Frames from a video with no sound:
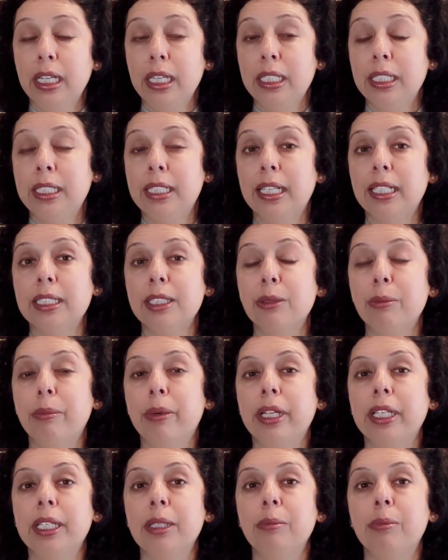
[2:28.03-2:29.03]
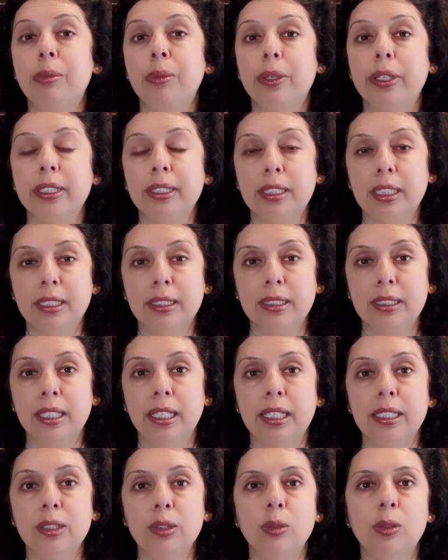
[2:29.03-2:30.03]
Does money bring
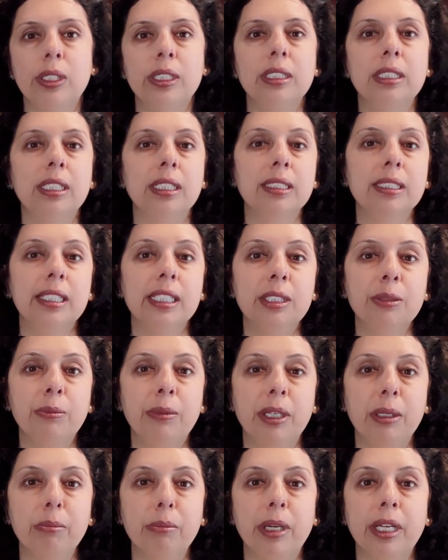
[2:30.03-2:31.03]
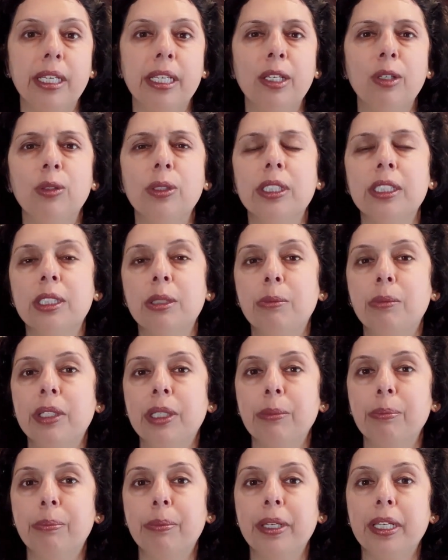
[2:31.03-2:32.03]
success, or does success bring money, or does it
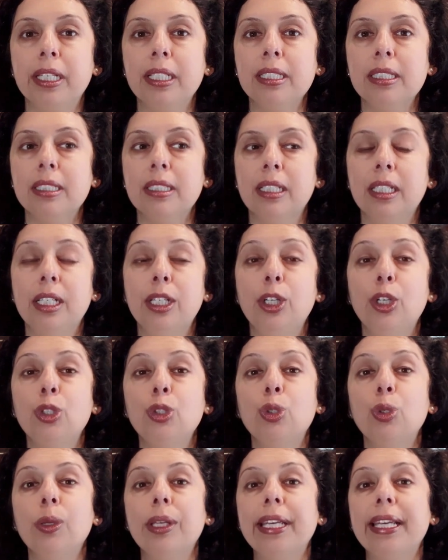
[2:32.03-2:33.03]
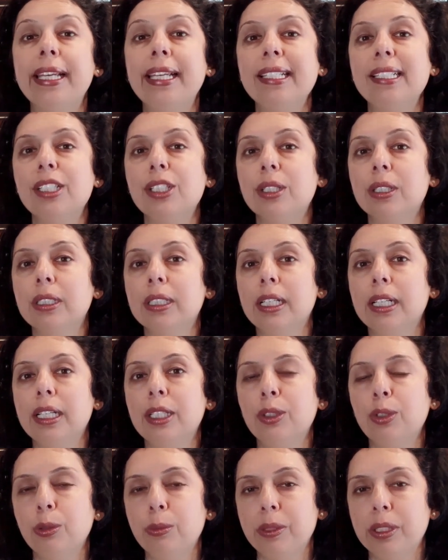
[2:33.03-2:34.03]
bring peace? To each, it
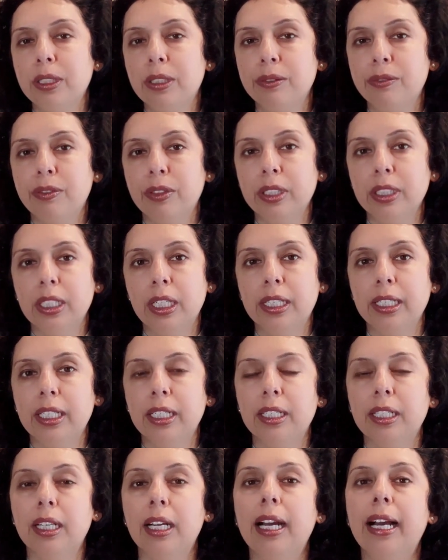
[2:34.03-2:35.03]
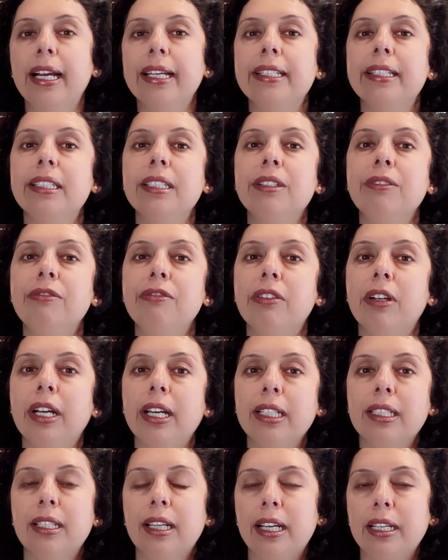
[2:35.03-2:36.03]
could be a different career.
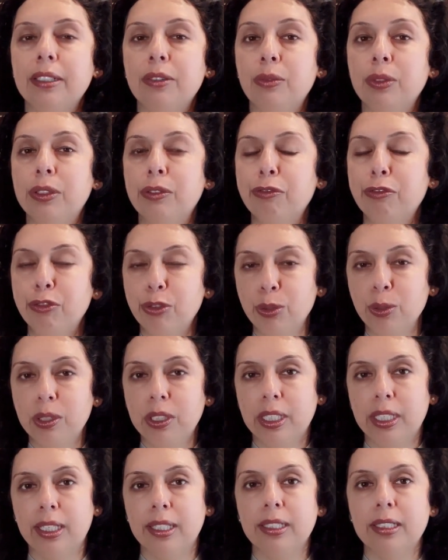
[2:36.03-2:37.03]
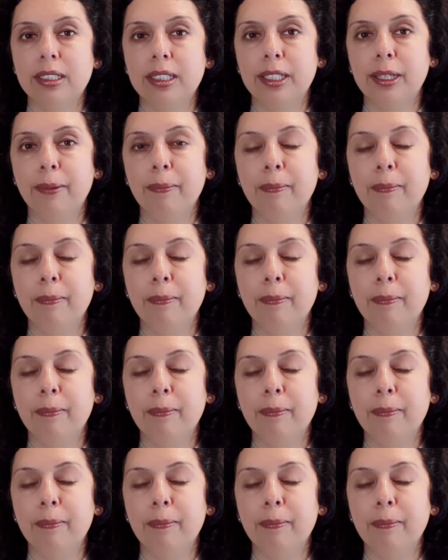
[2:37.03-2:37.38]
Identify that with full clarity.